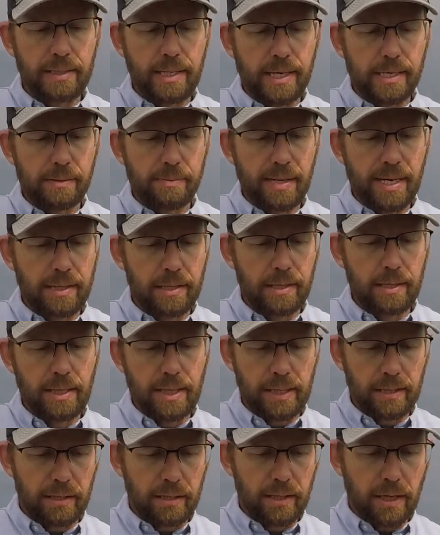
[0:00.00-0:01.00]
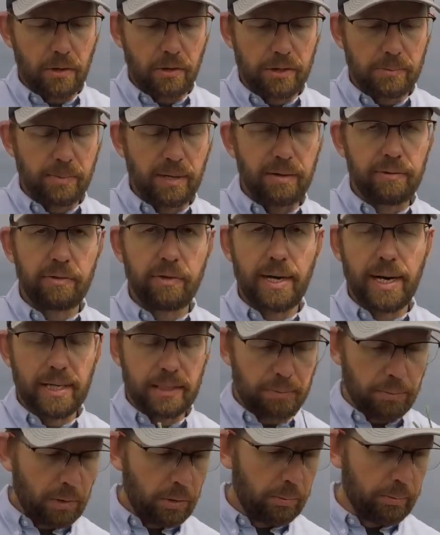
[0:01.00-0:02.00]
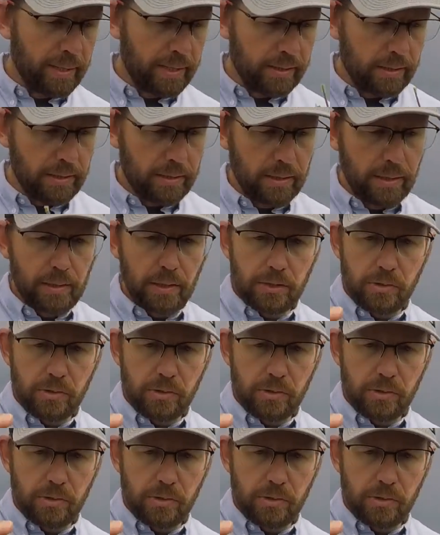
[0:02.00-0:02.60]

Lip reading: test method and the nodes above cracked bowl method.